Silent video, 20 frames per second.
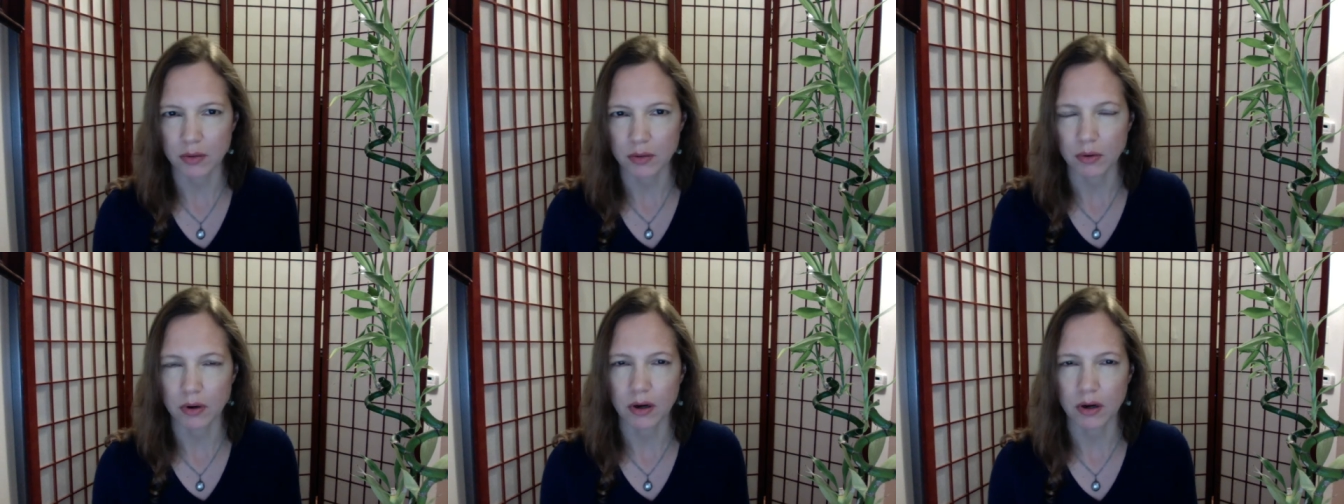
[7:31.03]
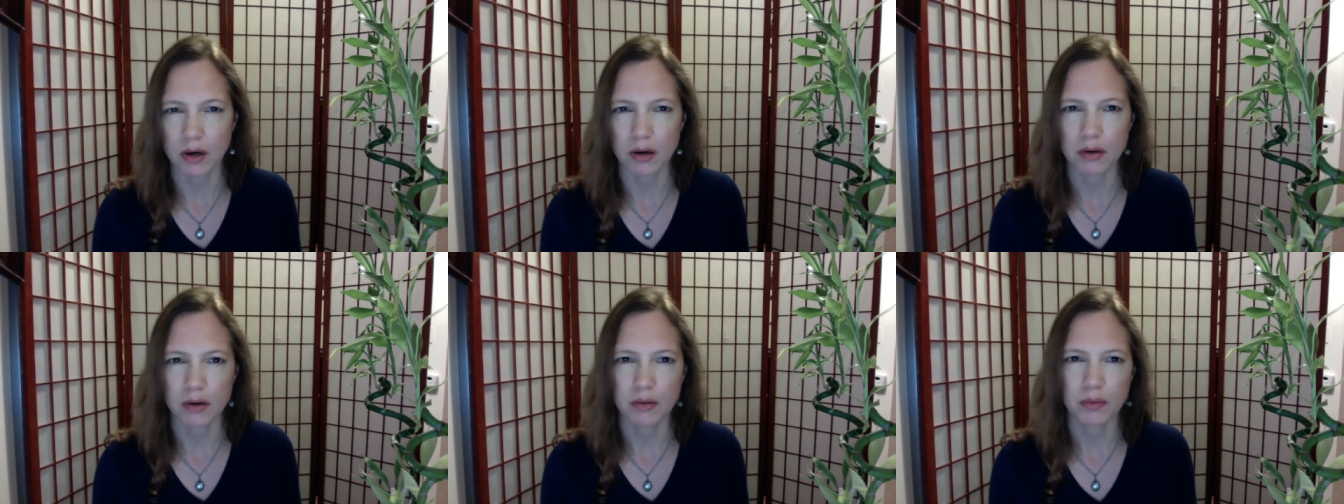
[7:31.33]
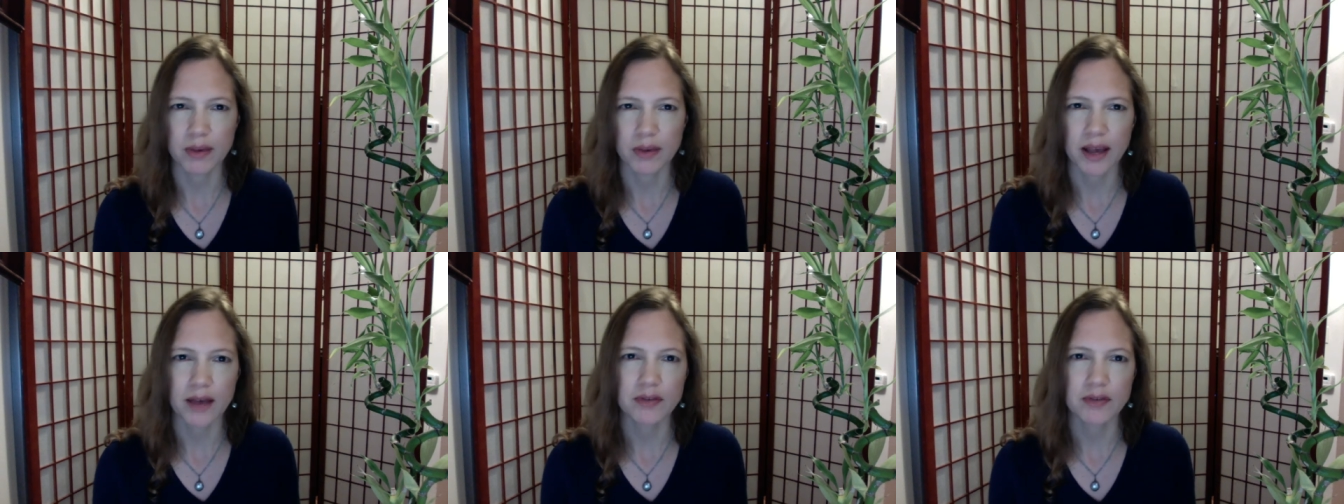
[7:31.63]
or
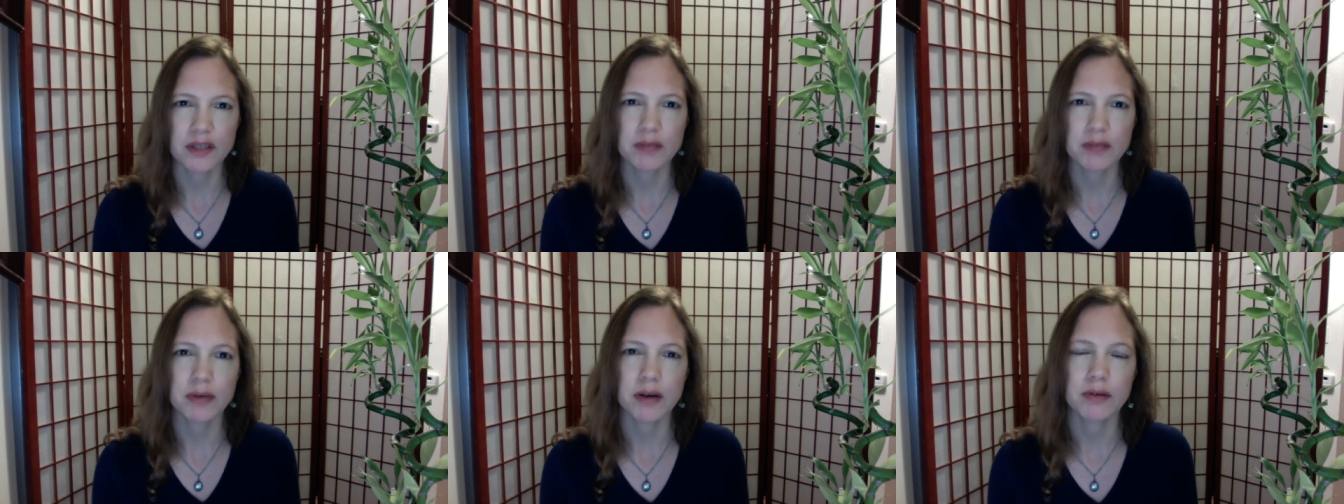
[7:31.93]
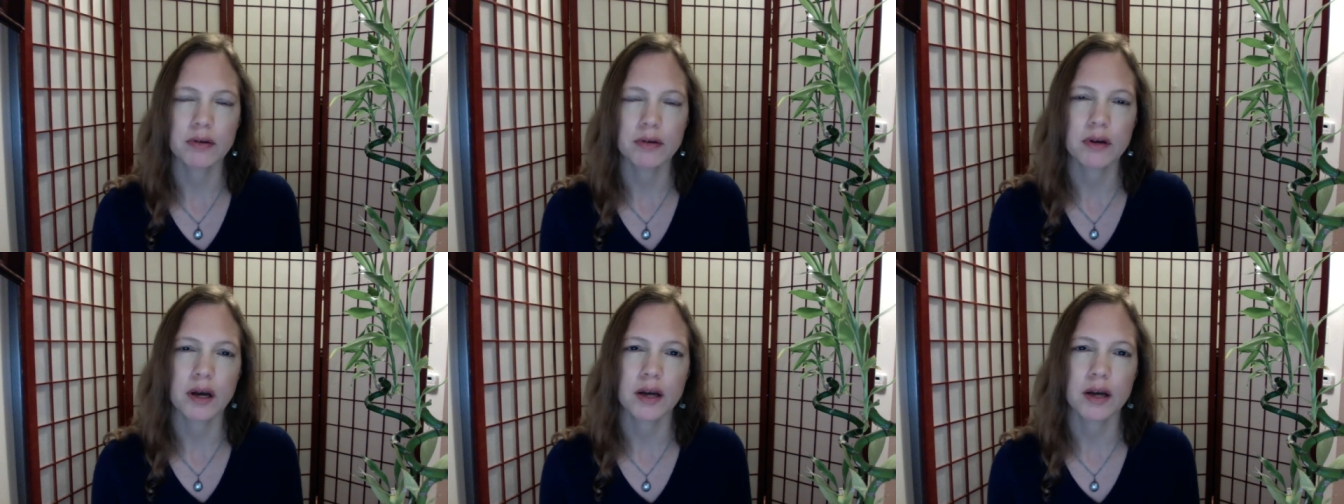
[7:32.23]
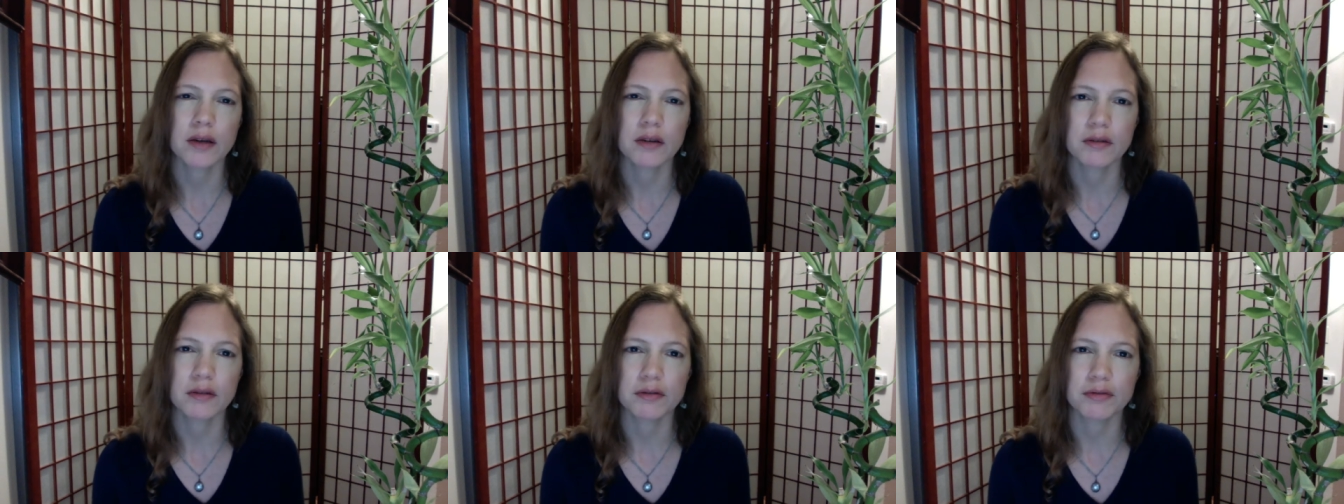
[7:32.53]
we have some other
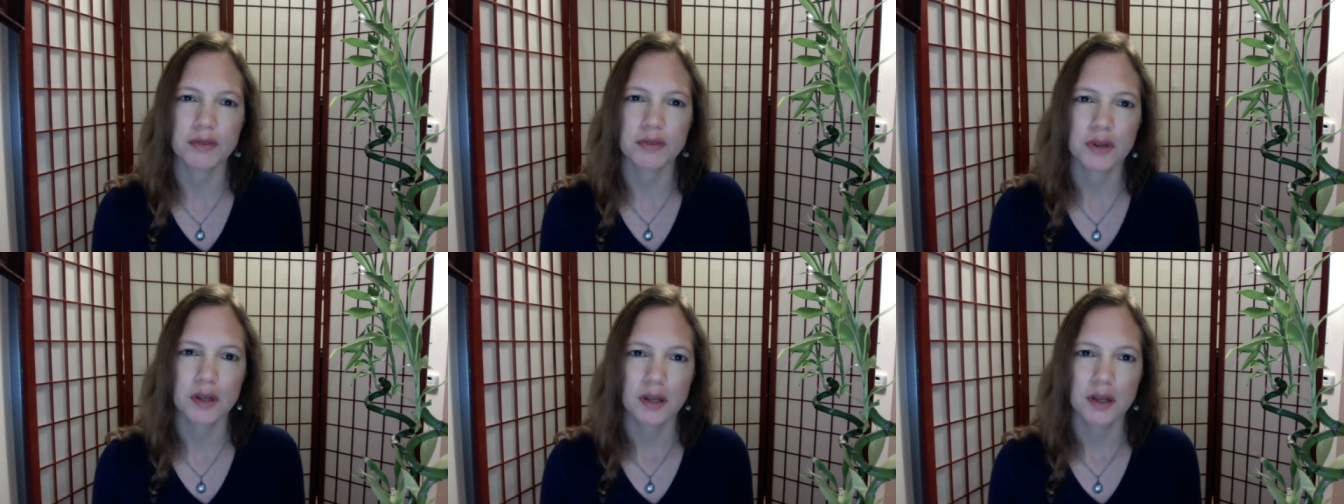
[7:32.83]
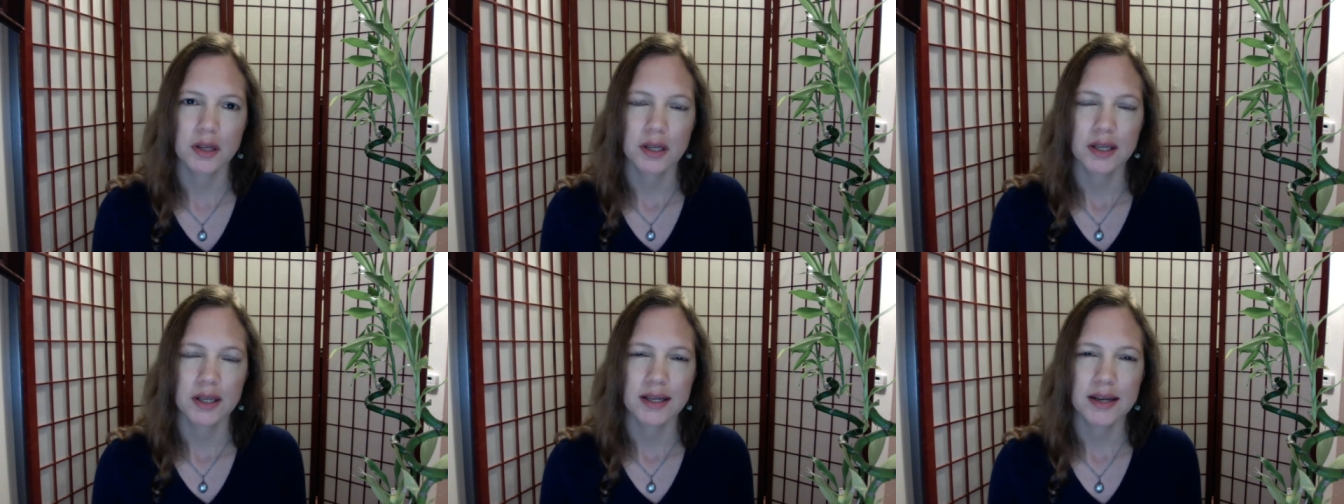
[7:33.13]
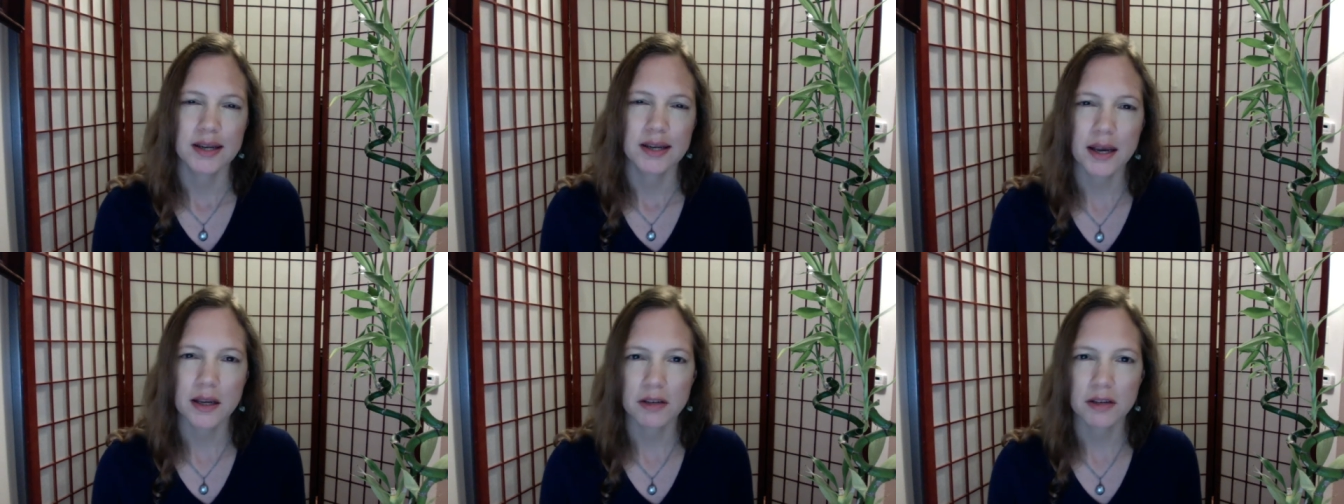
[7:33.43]
kind of
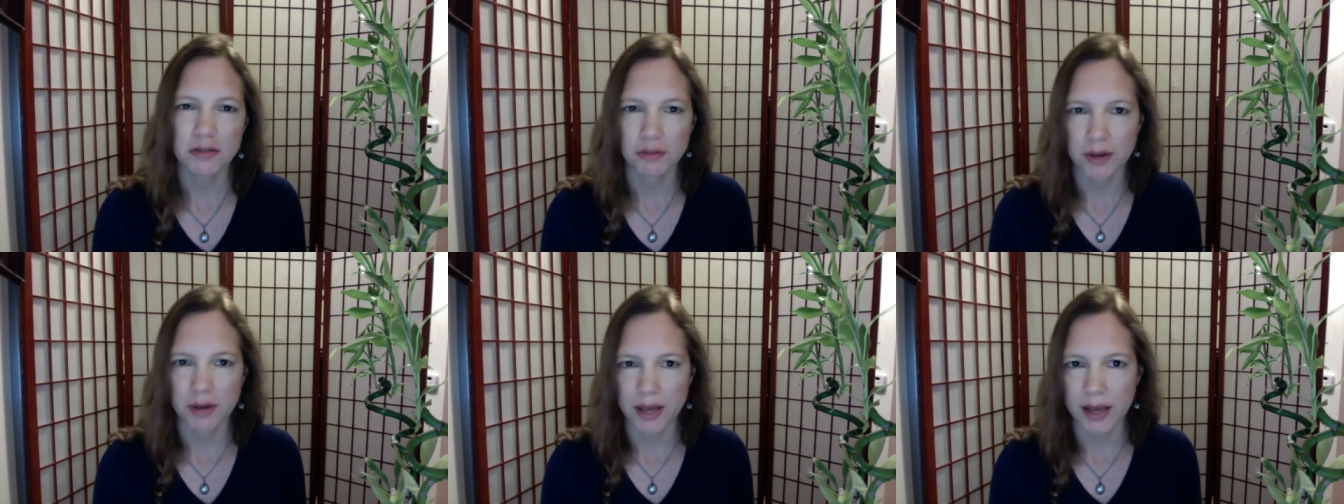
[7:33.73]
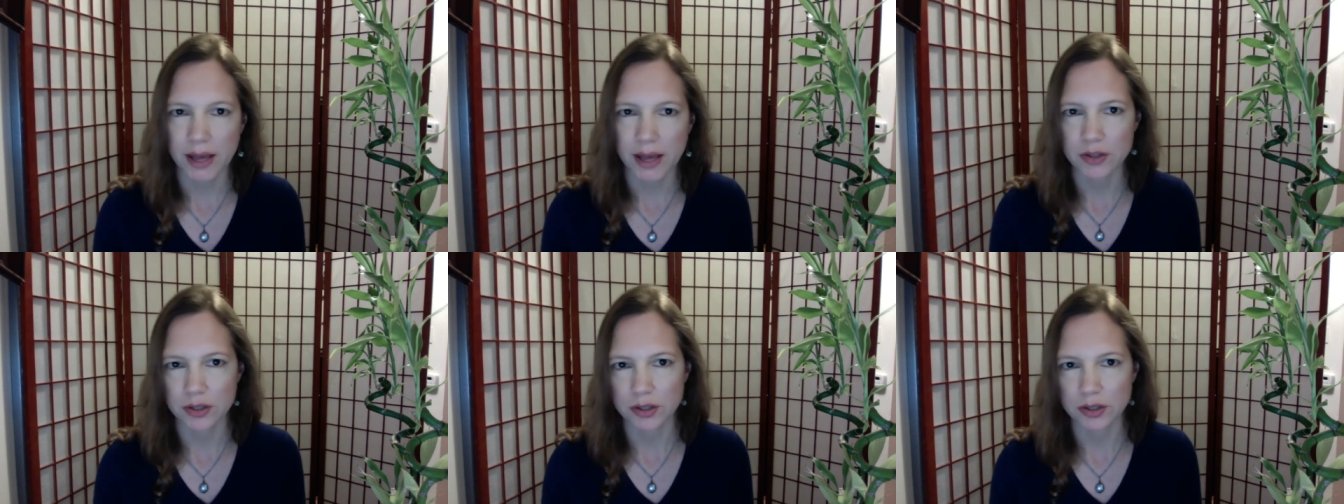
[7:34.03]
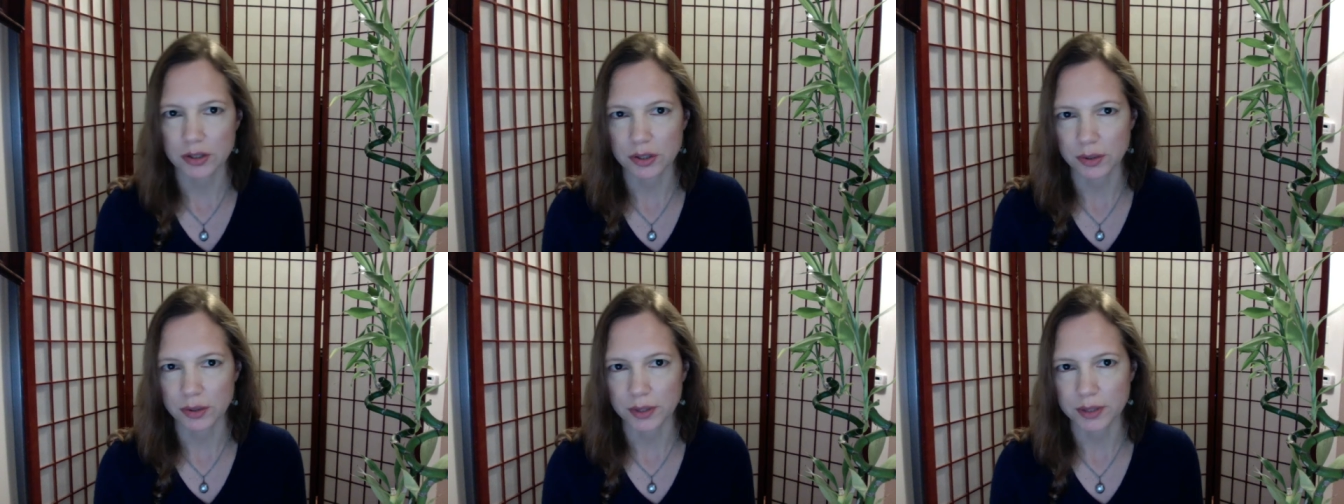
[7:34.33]
negative reaction
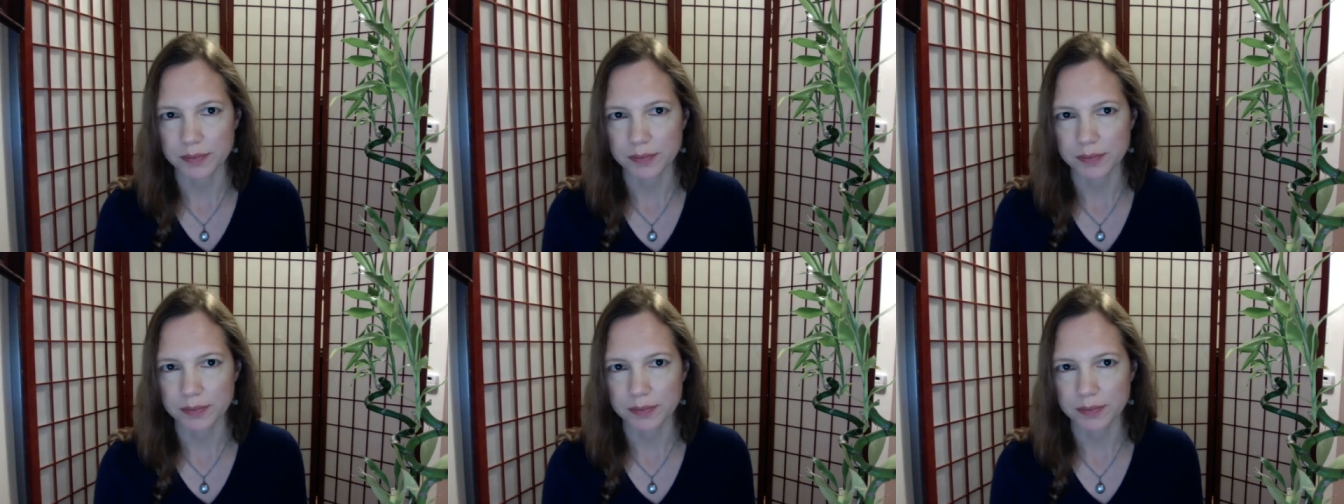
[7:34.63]
to it.